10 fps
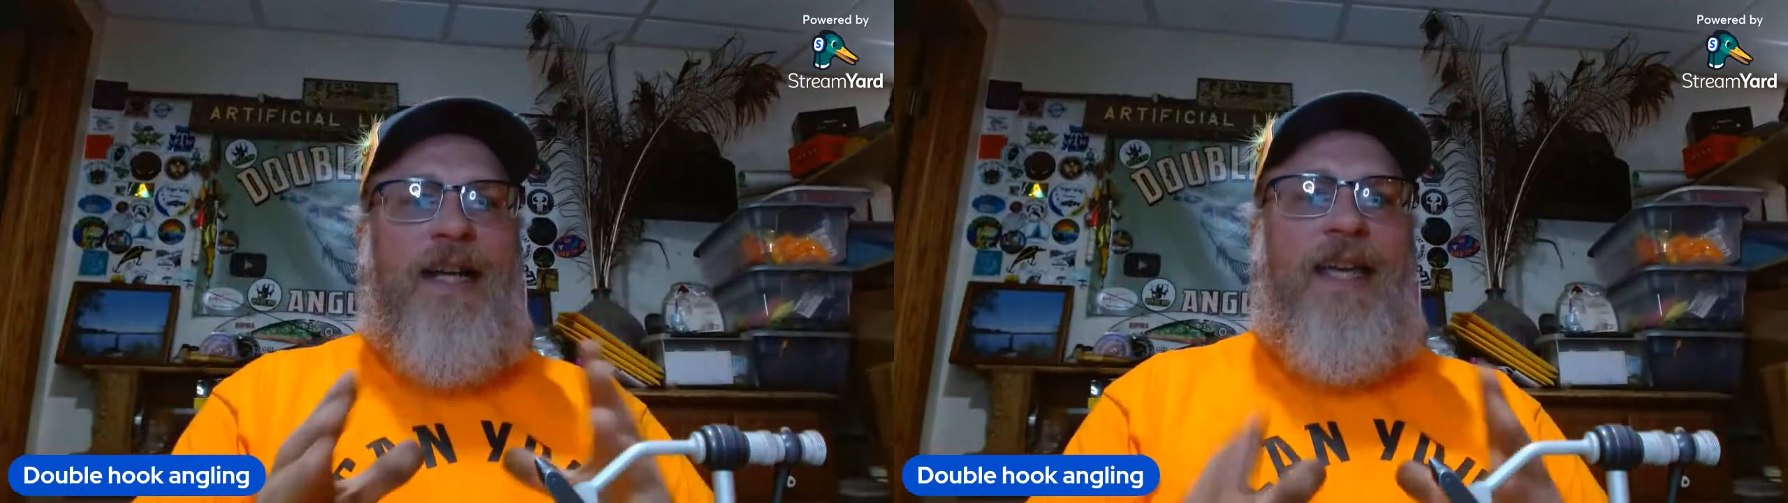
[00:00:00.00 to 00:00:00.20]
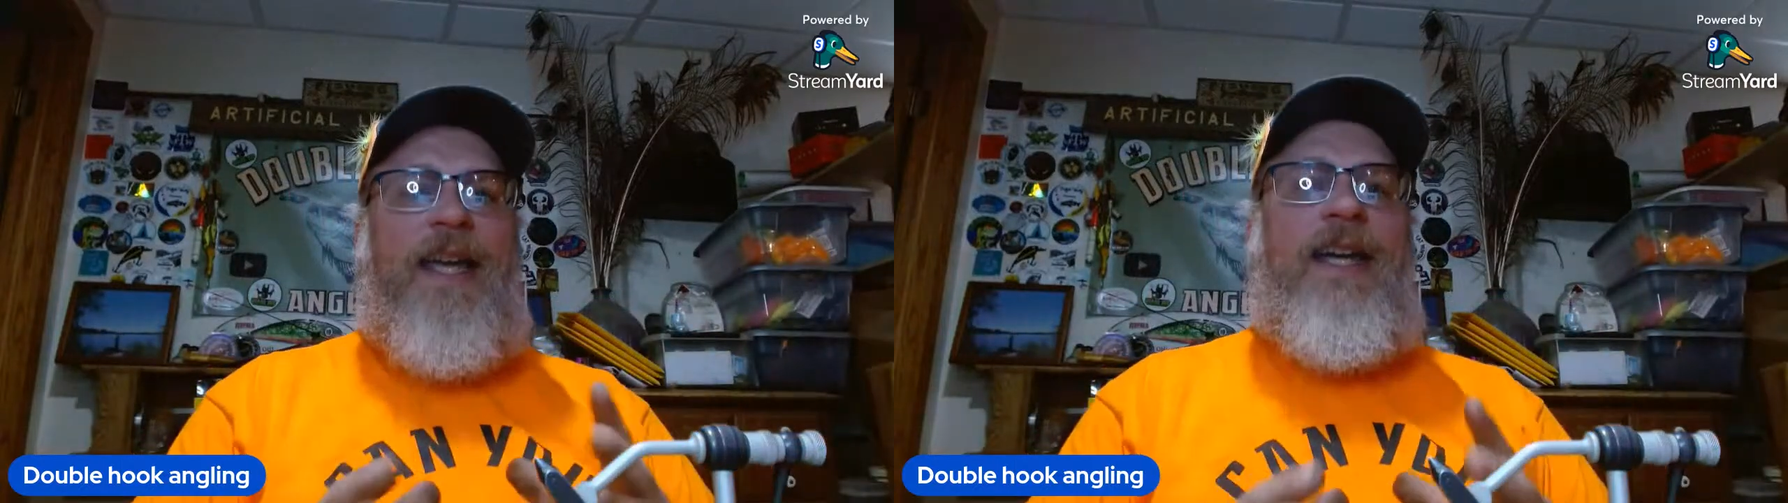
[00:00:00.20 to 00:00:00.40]

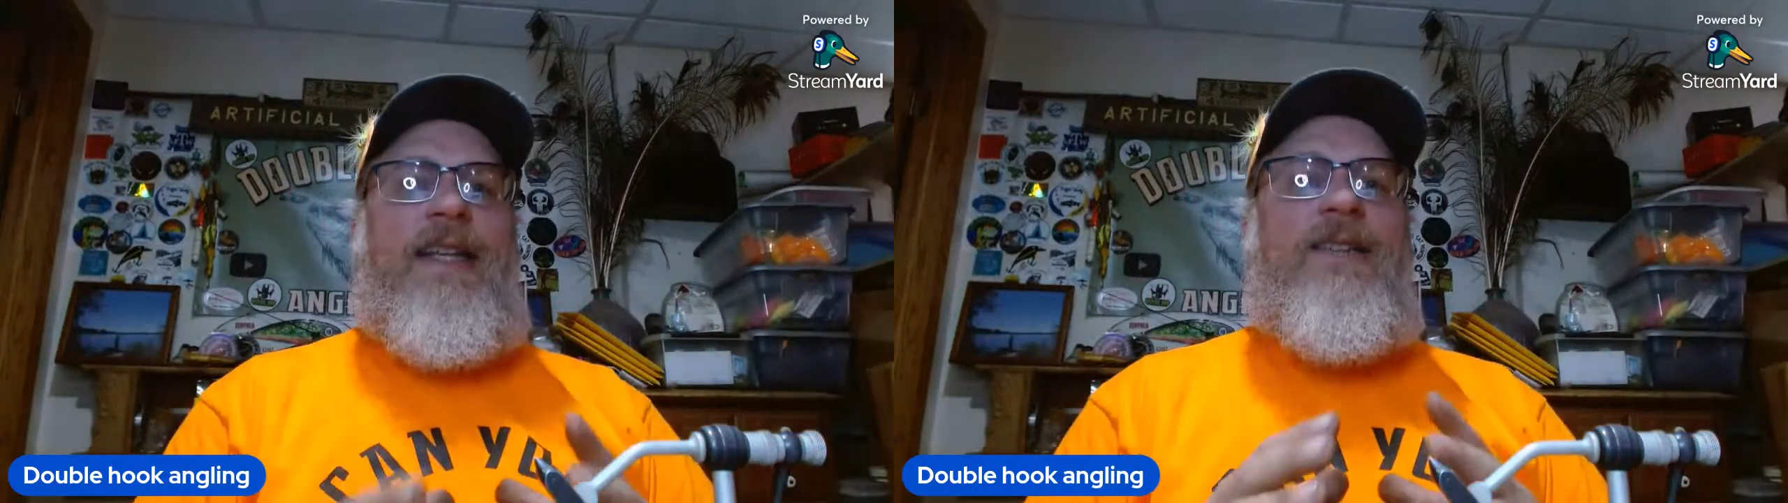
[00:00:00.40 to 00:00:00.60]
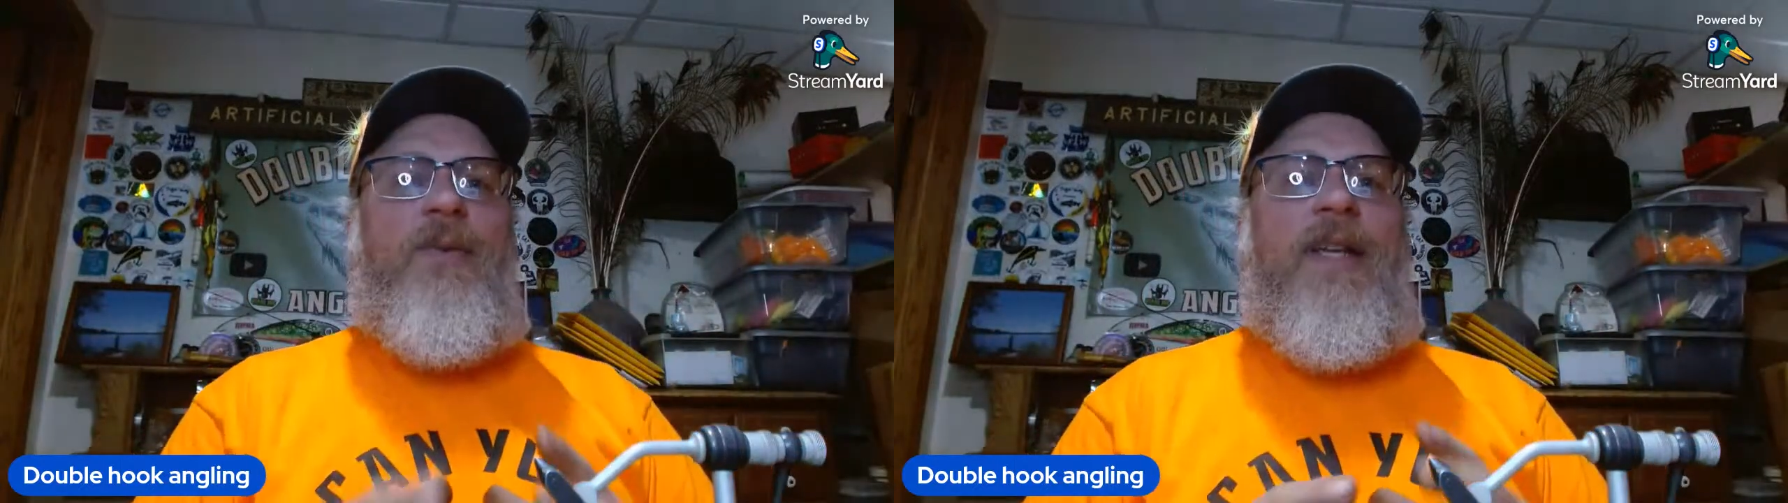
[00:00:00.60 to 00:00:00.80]
can
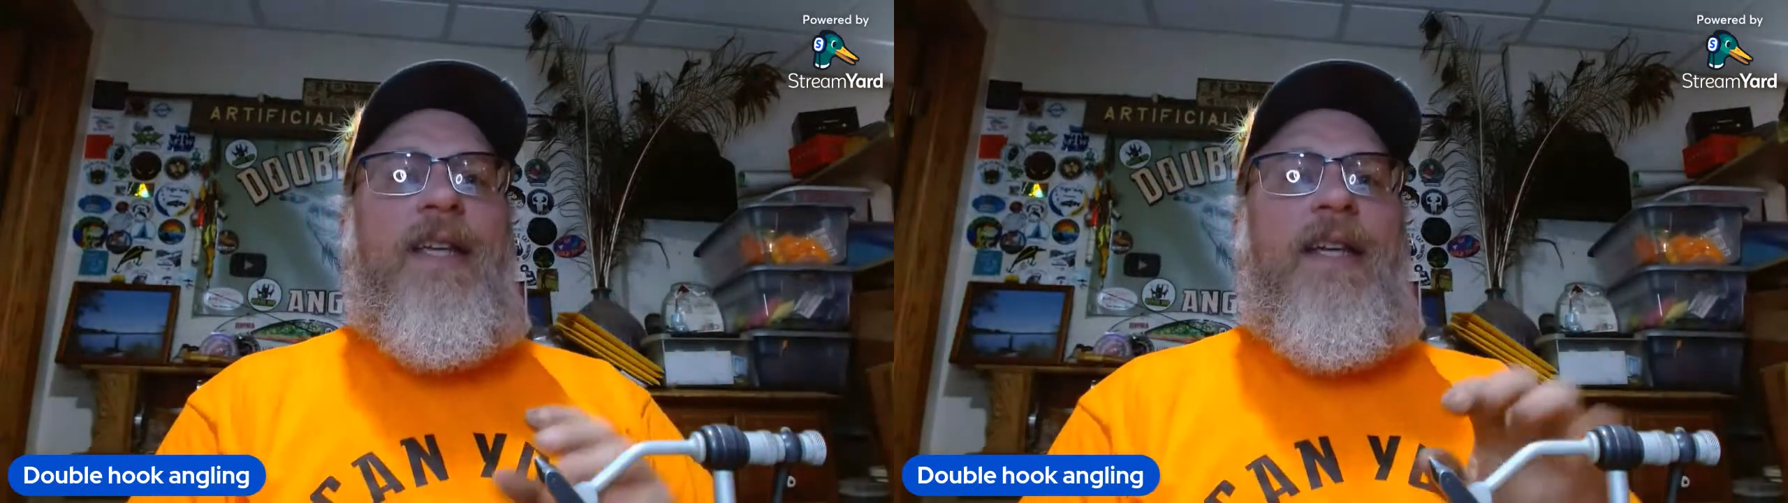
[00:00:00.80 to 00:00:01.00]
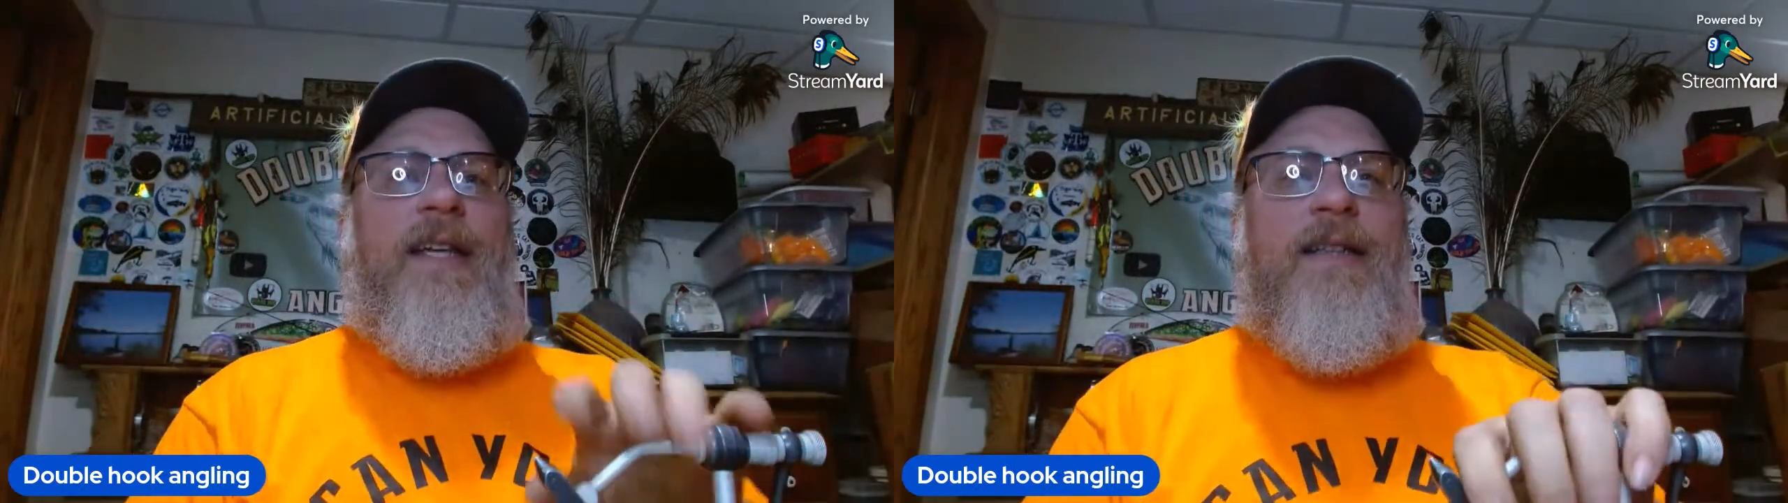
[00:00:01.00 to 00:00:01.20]
this
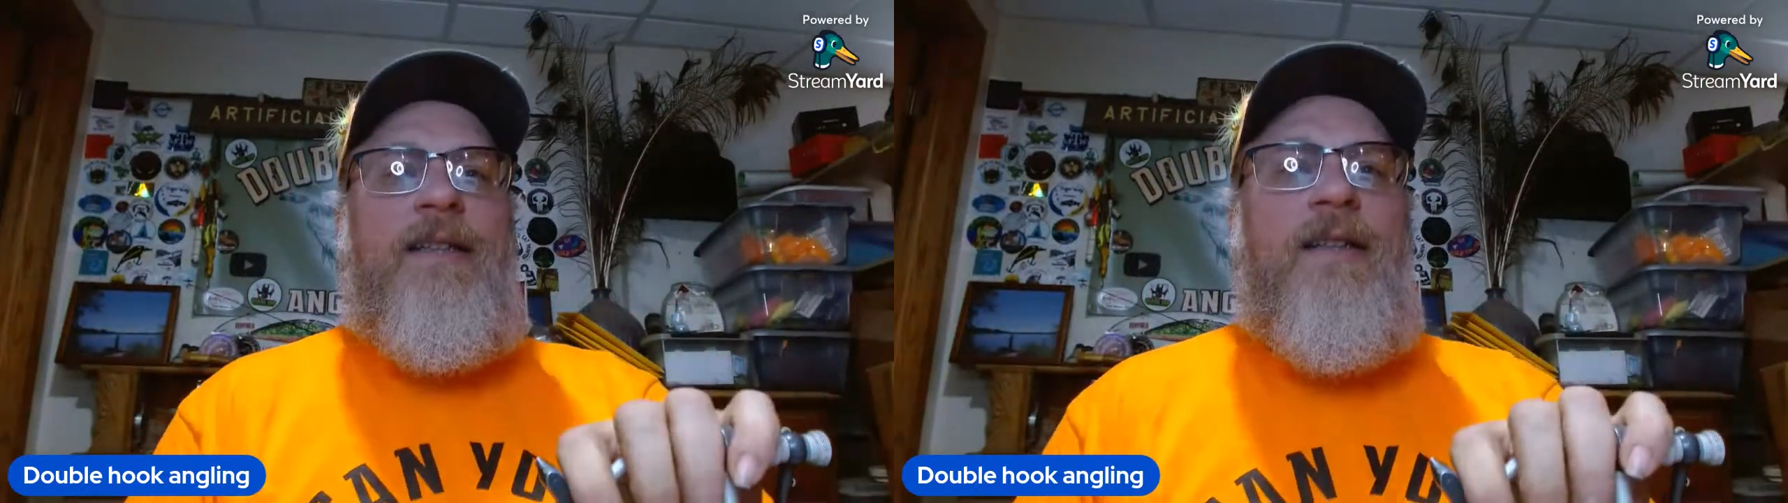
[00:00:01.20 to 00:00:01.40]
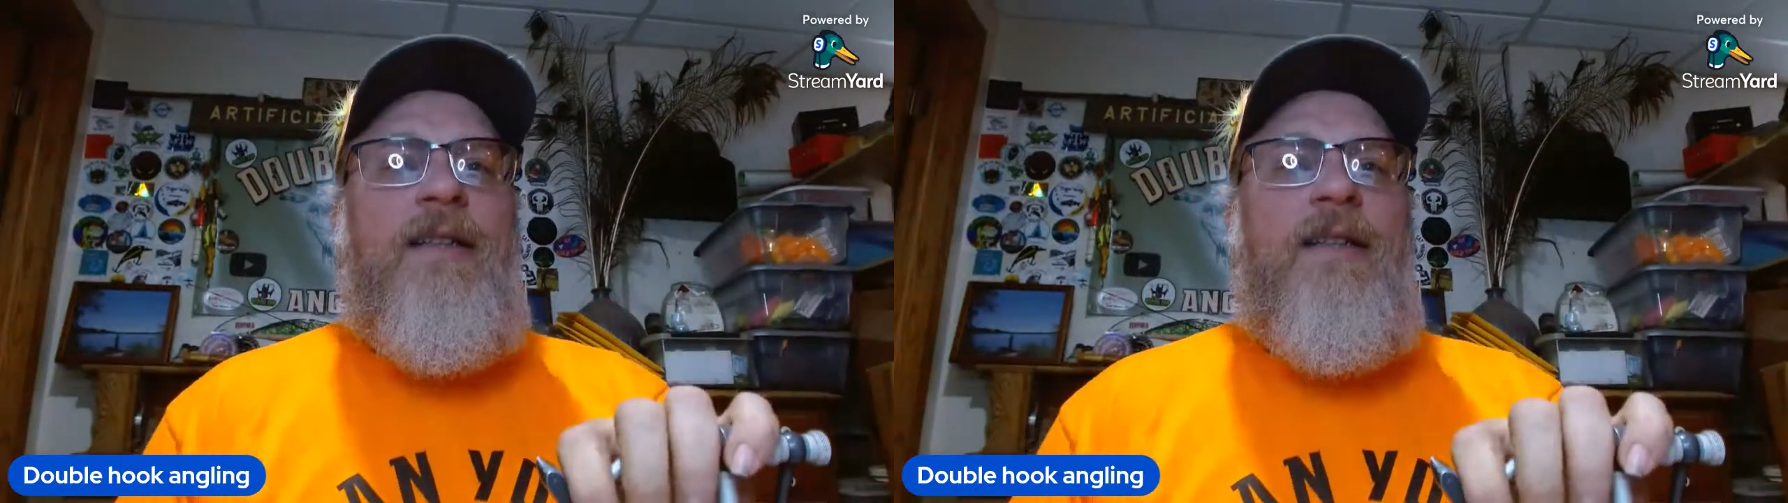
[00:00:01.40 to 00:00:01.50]
weekend